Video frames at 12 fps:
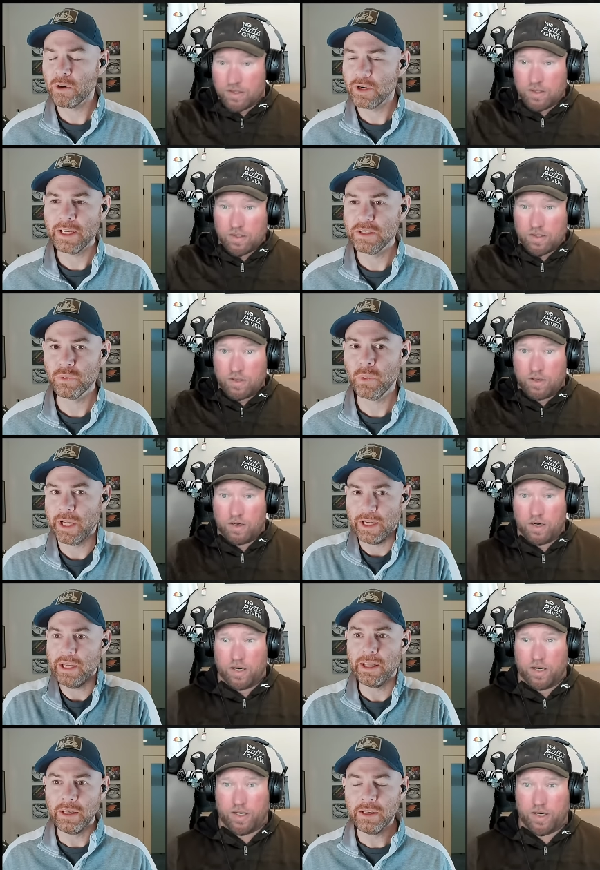Speaker 1: his way
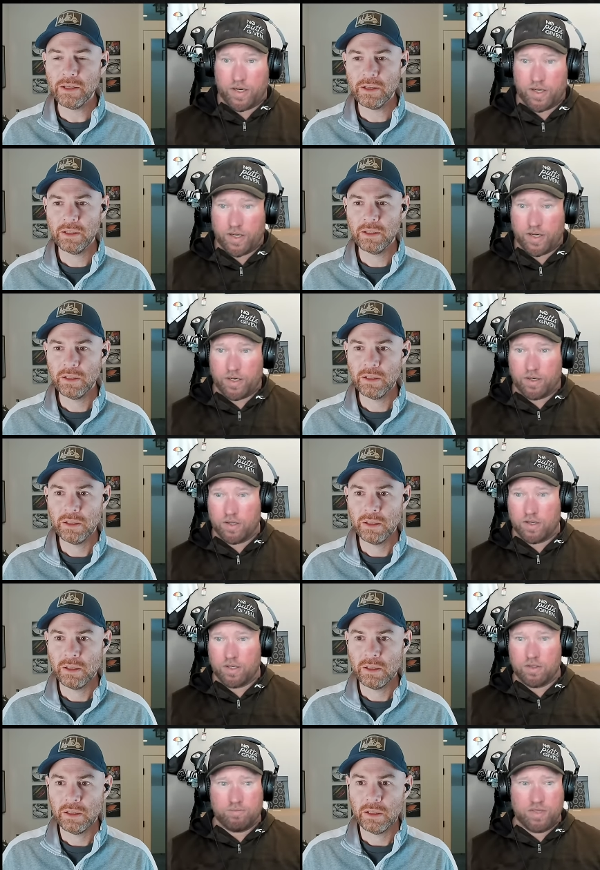in.
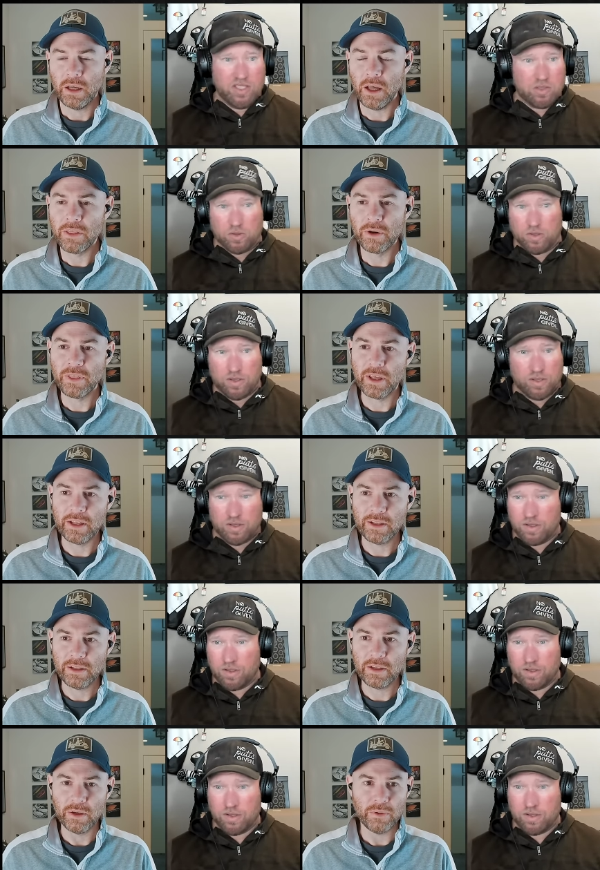No. Other than
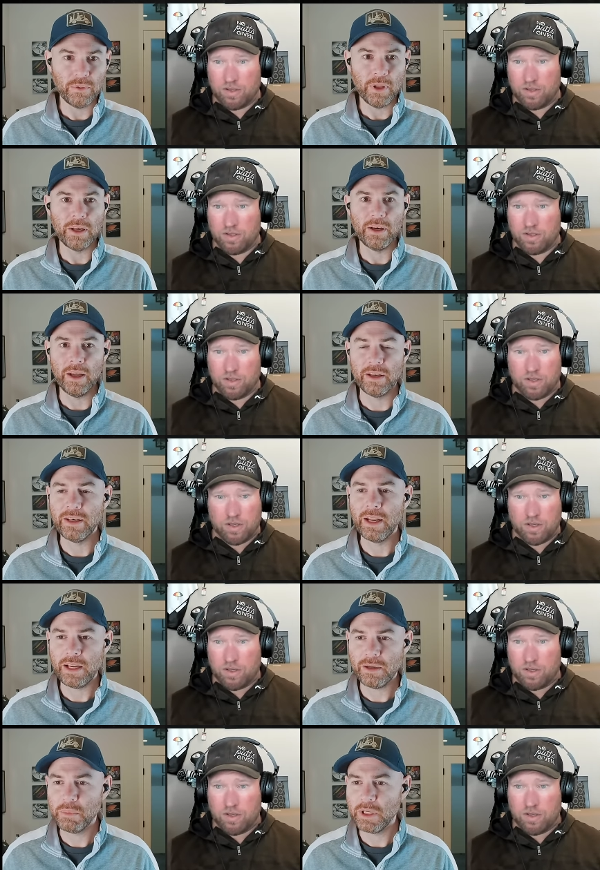you know a, a
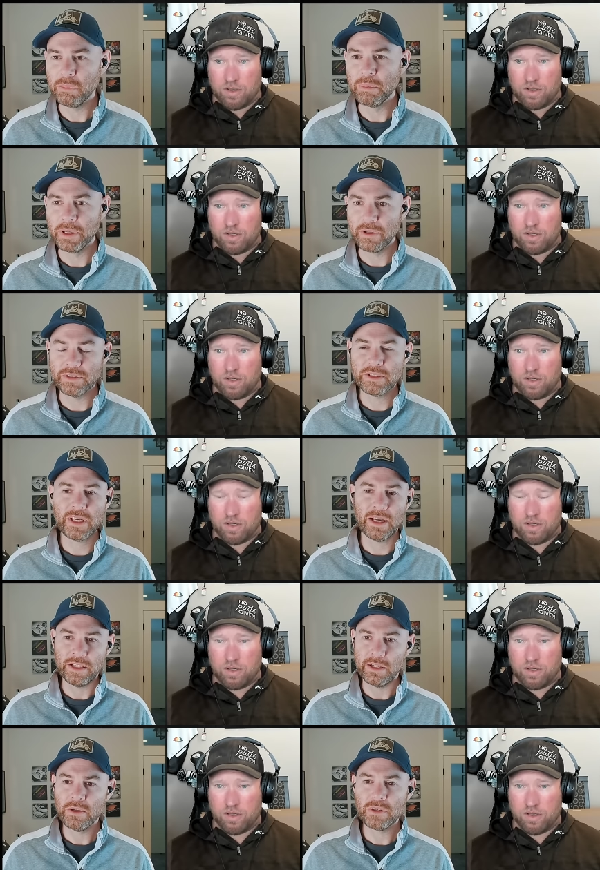name he built
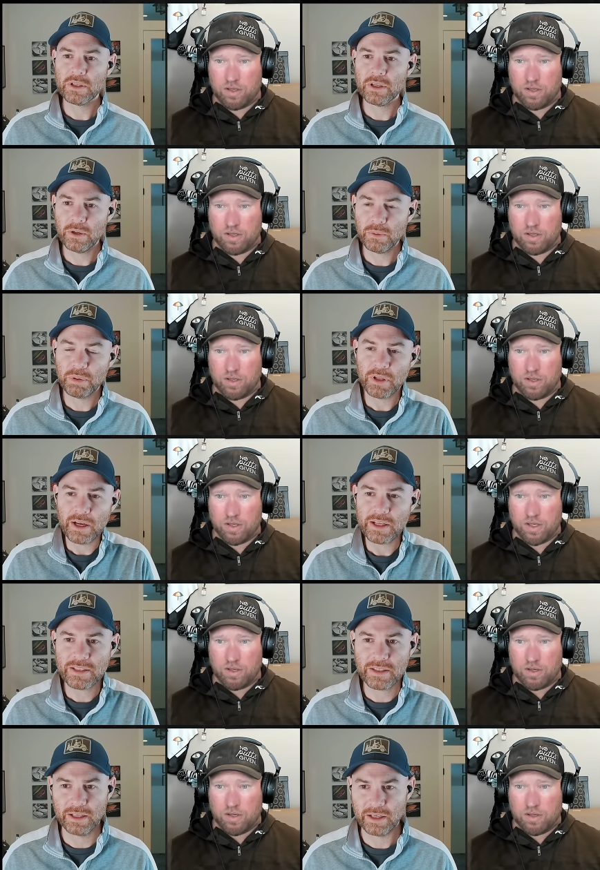ten years ago
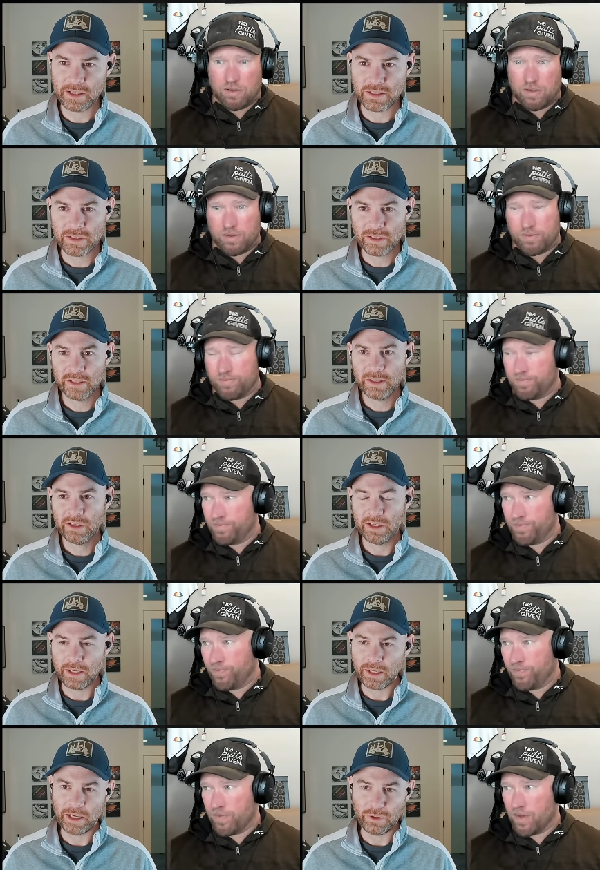plus that is,
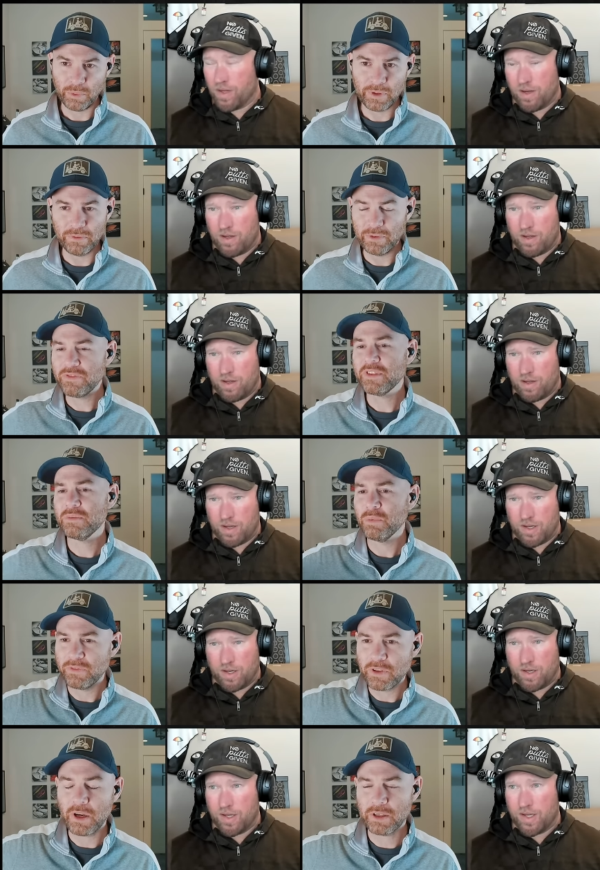and again we've we've
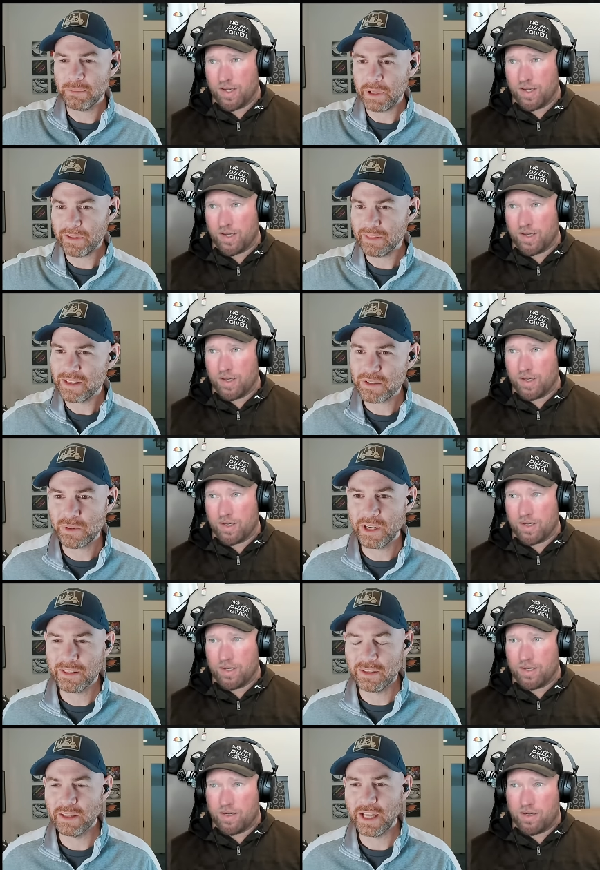we've talked about this
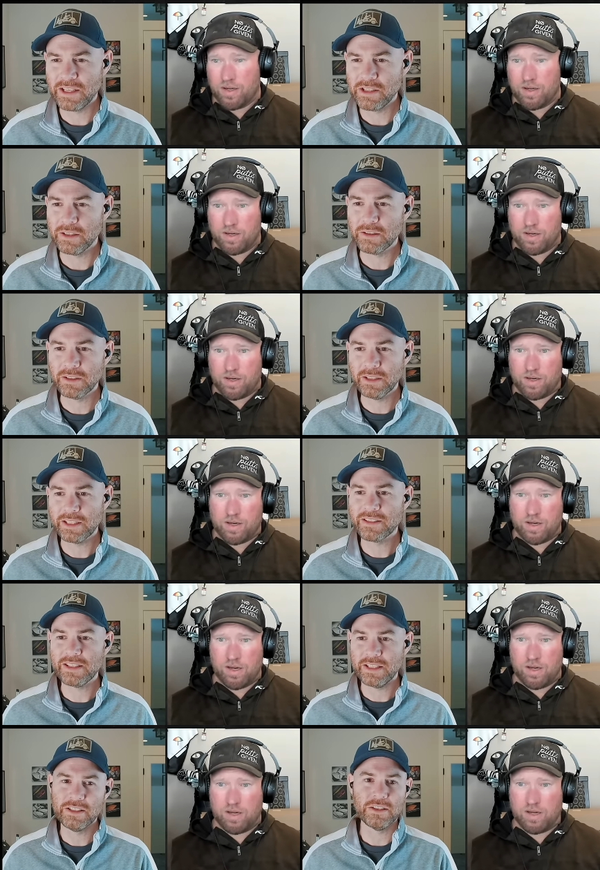right. The legend
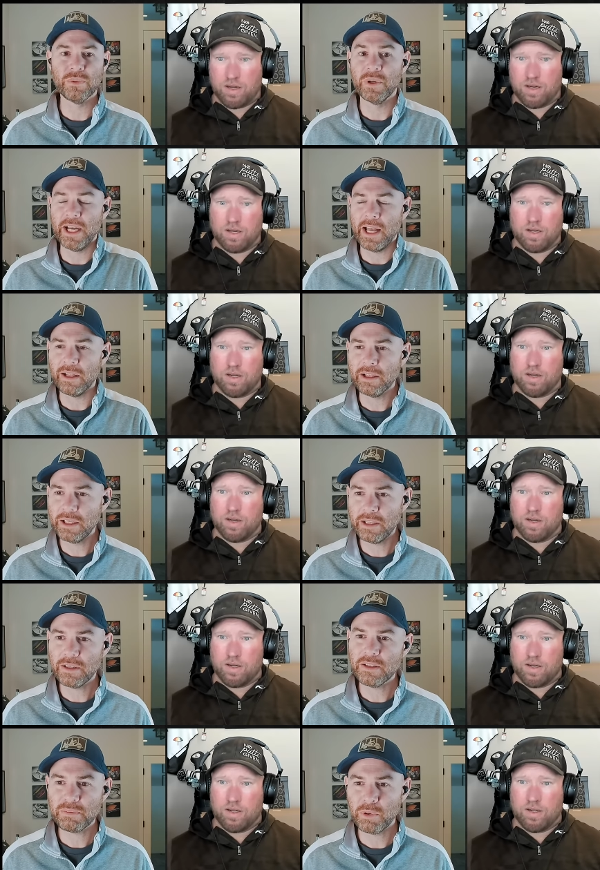exceeds the reality at
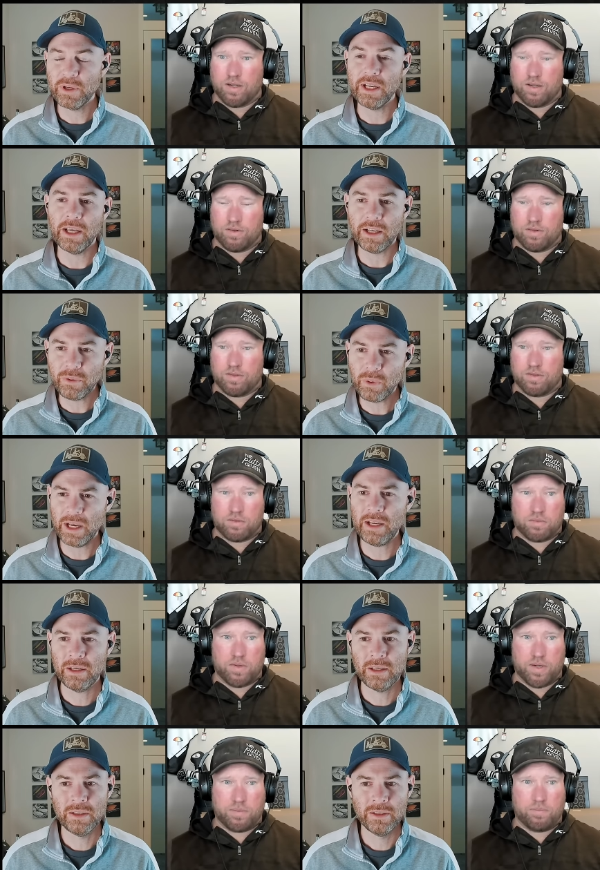this point anyway.
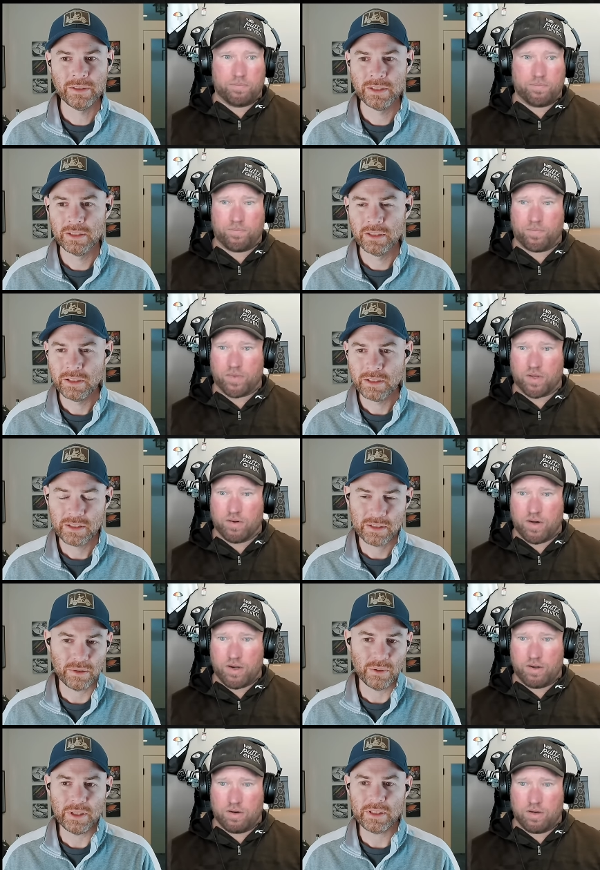Right. So
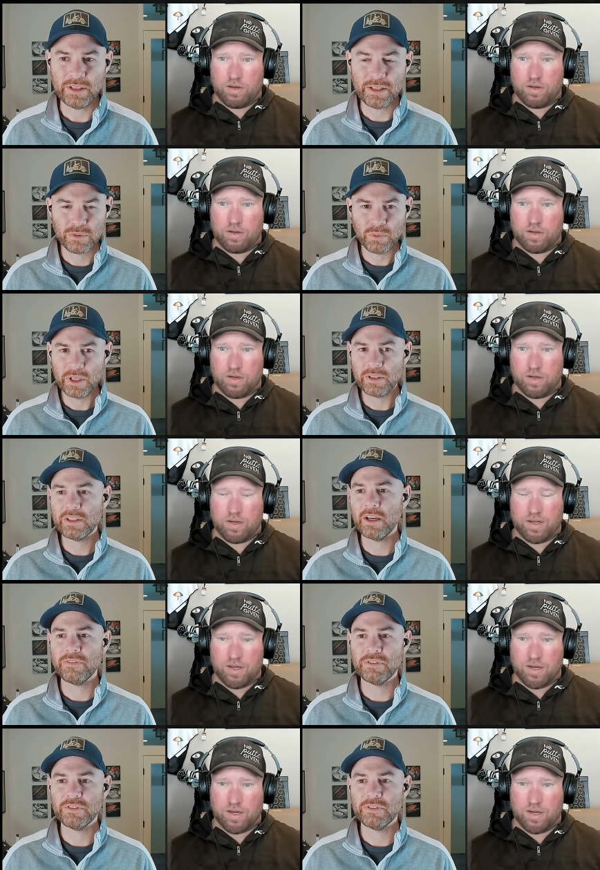right. It, it's real tough